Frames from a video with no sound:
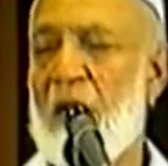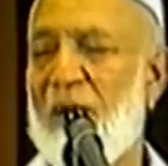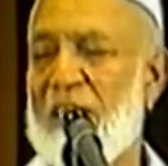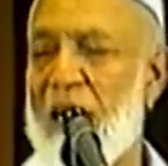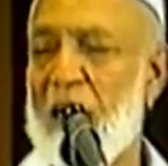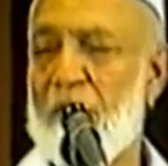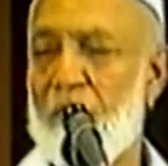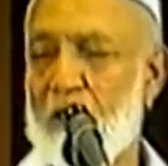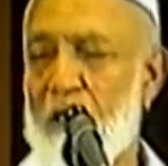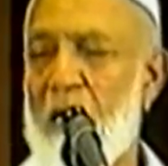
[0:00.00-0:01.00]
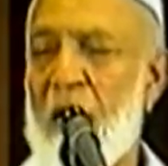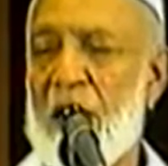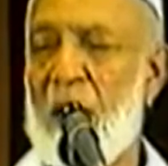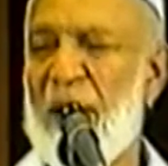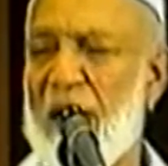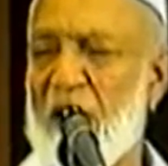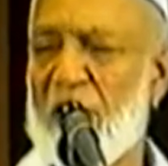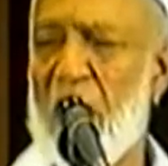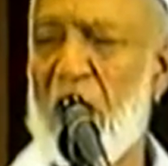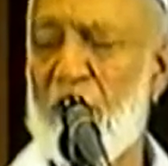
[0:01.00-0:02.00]
the Revised Standard Version, the American
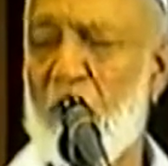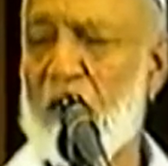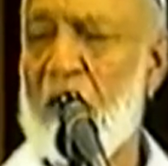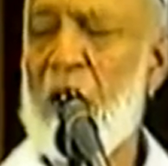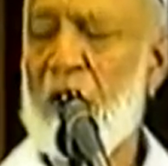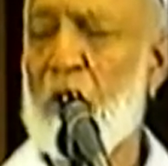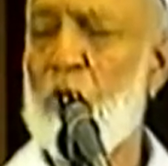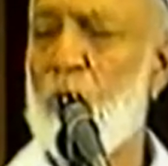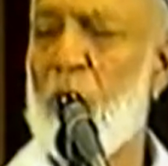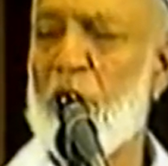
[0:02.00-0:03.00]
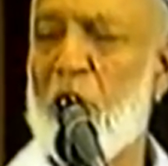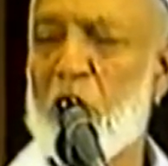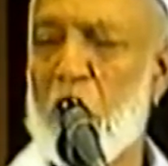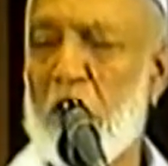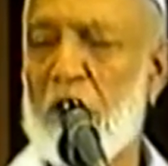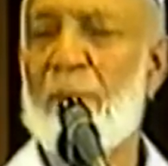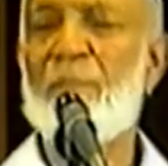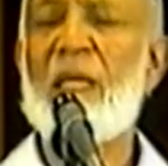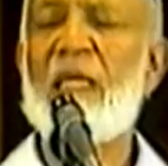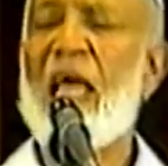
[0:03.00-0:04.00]
Standard Version, the New World
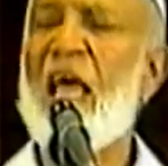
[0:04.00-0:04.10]
Translation,